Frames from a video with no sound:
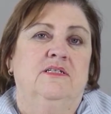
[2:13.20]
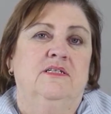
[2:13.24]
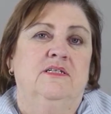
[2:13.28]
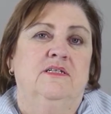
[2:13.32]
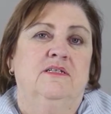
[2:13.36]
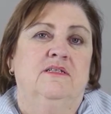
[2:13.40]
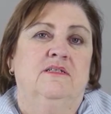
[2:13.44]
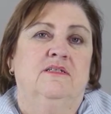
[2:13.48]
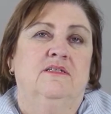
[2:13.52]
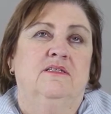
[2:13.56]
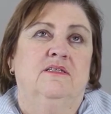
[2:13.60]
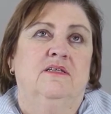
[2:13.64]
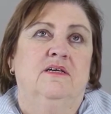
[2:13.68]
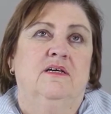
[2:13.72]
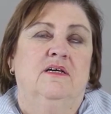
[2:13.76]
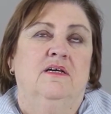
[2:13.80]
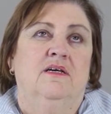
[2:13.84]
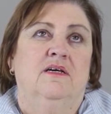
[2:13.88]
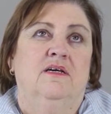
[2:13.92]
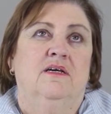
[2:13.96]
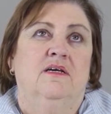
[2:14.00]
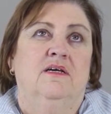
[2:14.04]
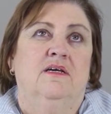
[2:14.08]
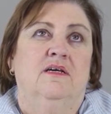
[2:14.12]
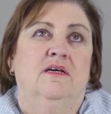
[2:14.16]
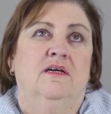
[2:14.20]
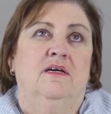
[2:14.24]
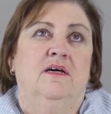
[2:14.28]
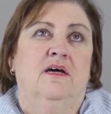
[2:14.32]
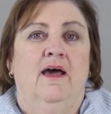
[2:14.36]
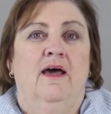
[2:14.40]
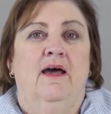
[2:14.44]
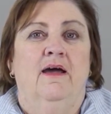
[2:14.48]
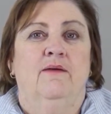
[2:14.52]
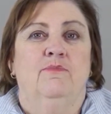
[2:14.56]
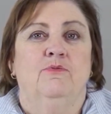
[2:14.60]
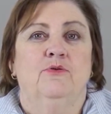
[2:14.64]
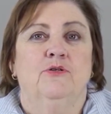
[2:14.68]
did the
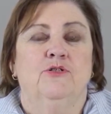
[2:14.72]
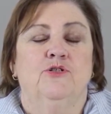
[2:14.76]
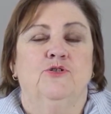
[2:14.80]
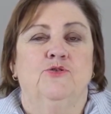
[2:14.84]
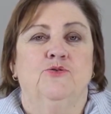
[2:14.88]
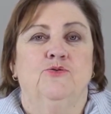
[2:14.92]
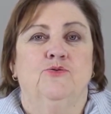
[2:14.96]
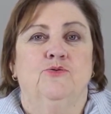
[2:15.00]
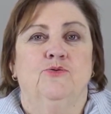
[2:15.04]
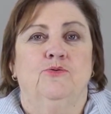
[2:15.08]
Aboriginal